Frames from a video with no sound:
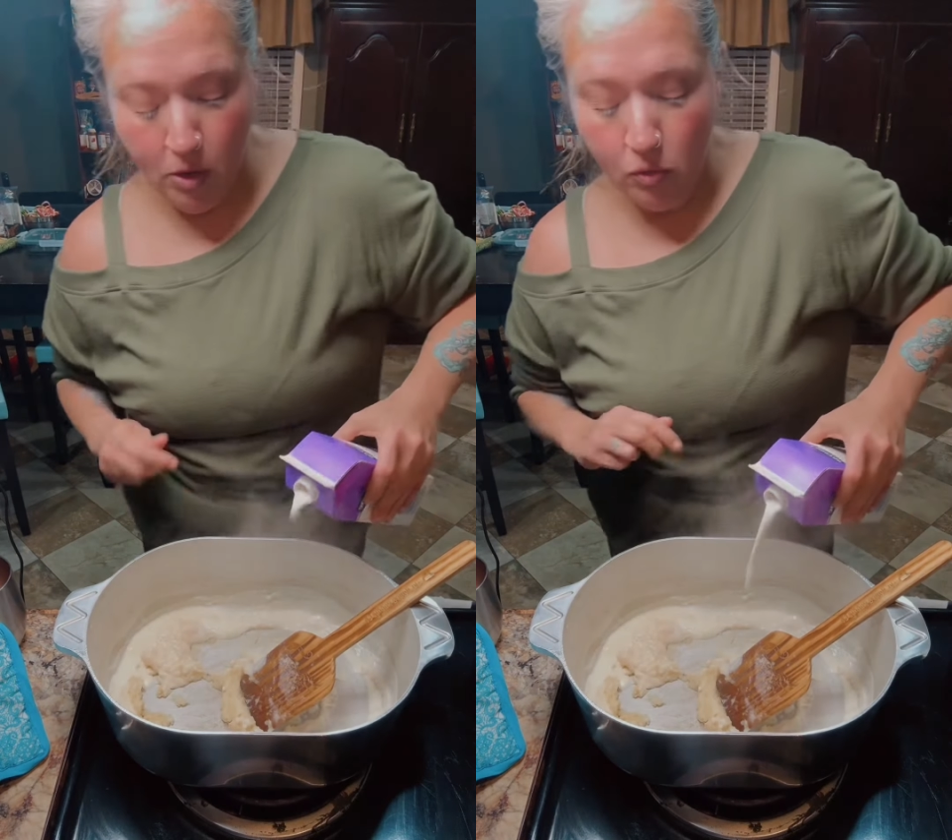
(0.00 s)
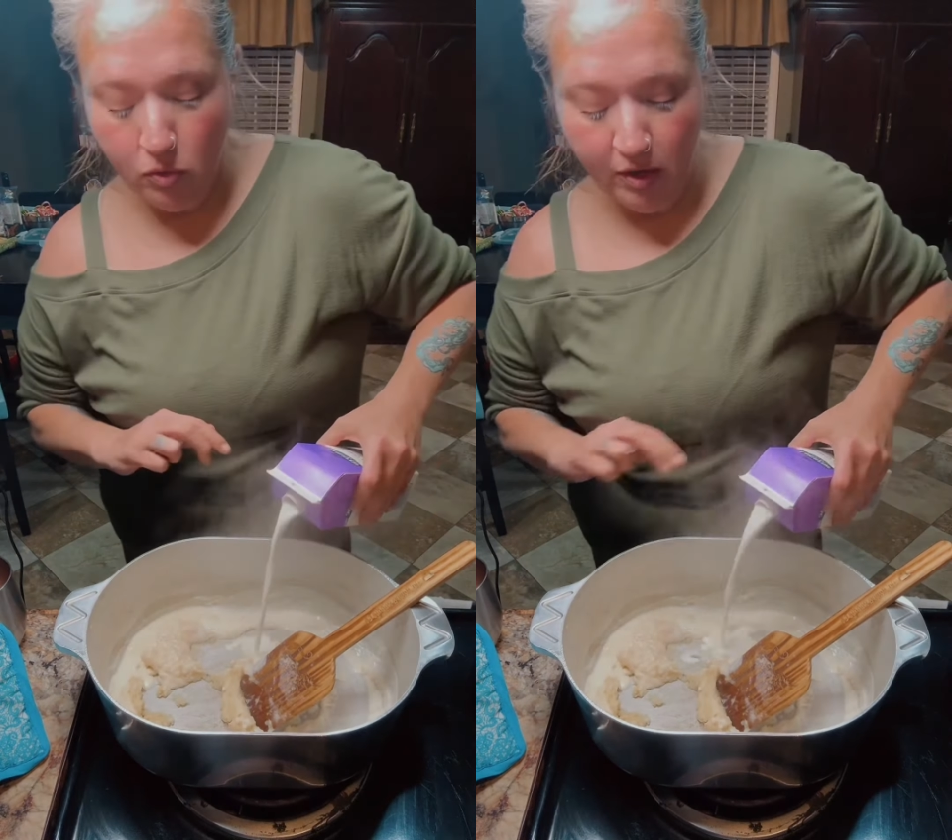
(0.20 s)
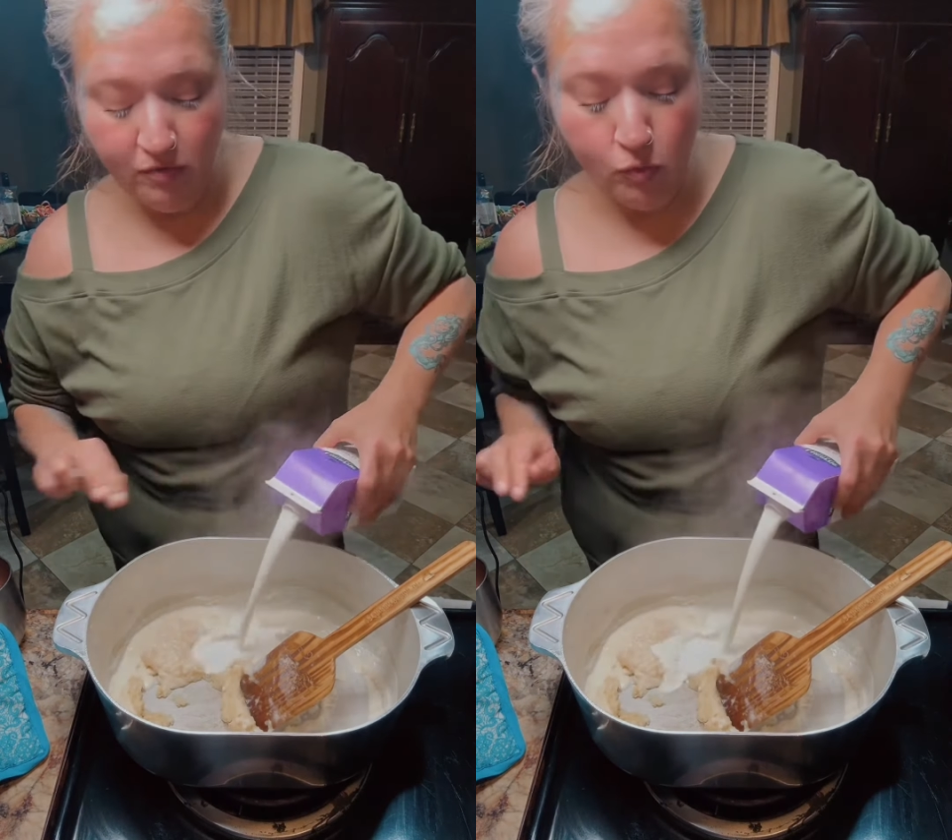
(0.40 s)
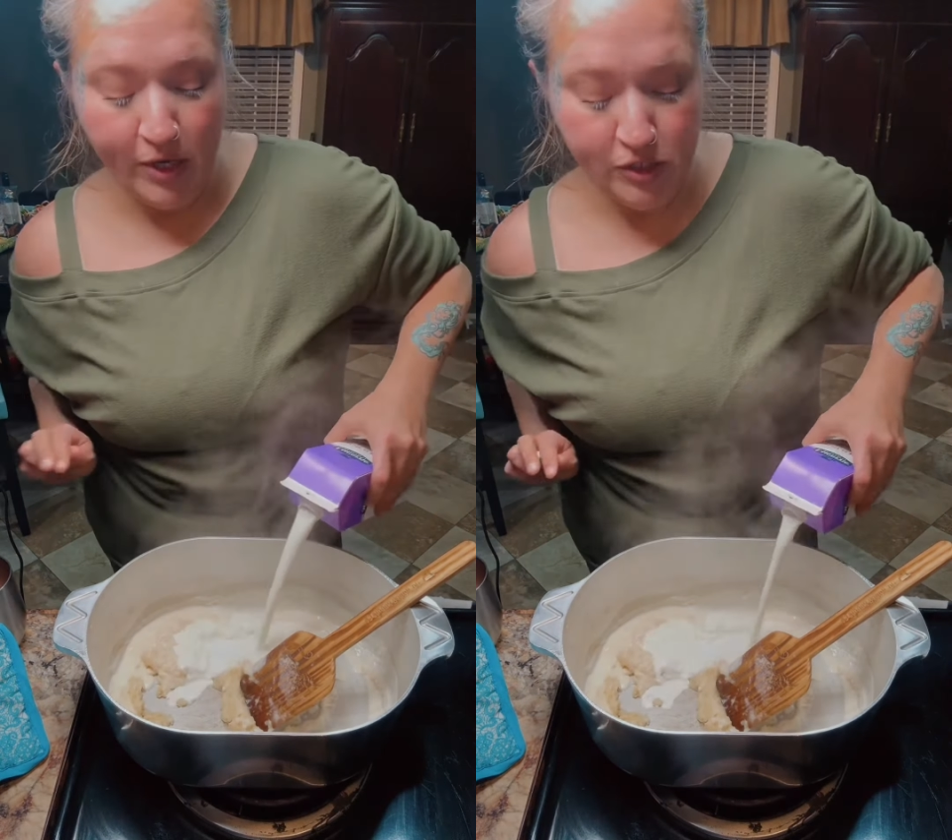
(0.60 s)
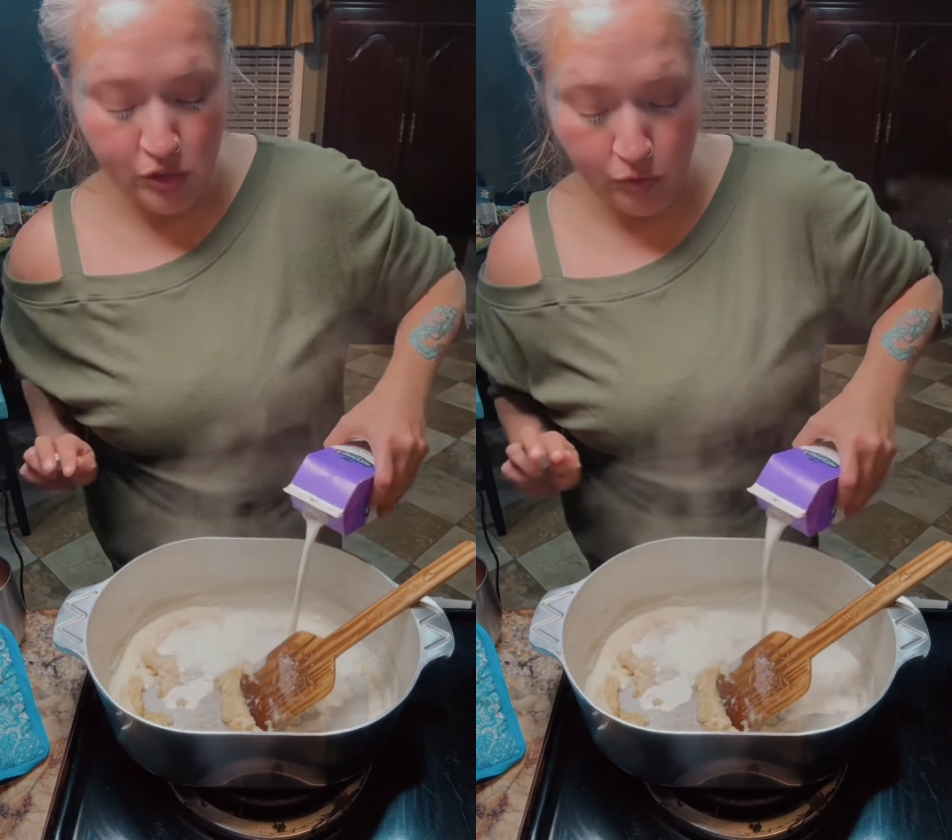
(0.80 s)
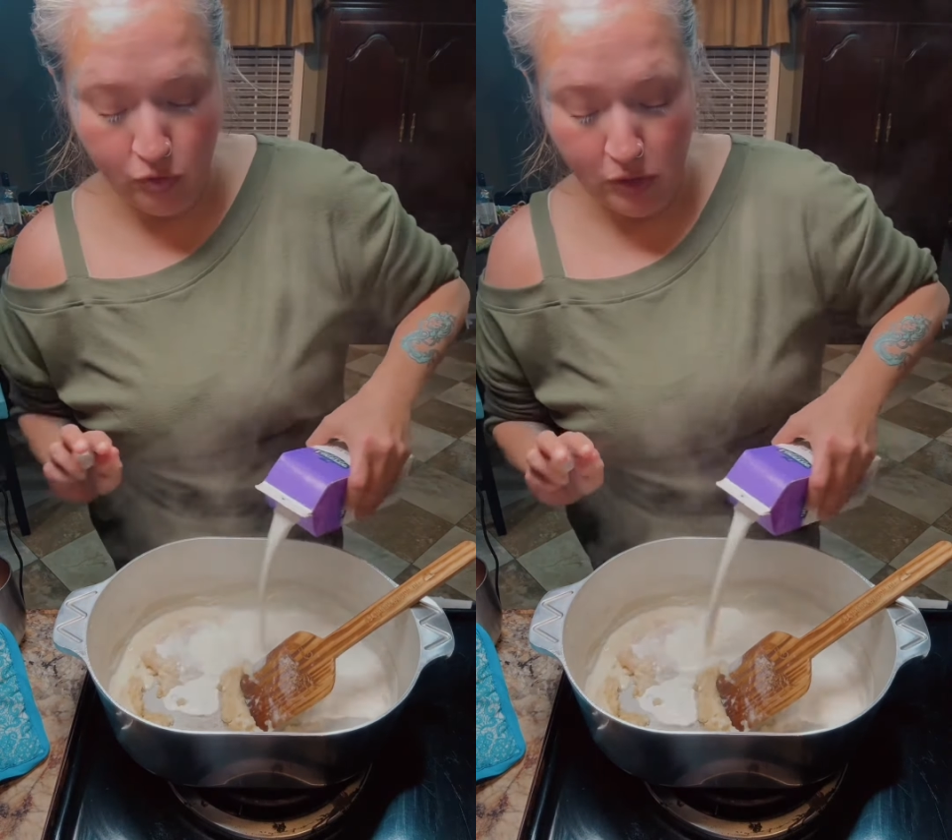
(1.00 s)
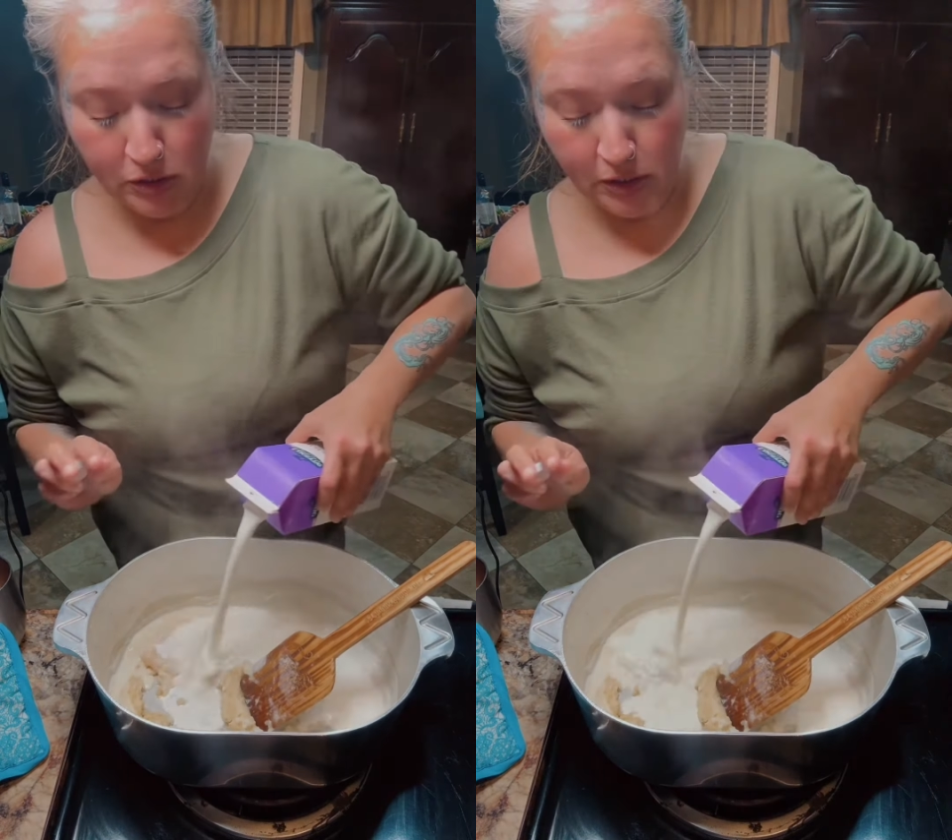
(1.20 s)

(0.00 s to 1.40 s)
whatever ratio you need to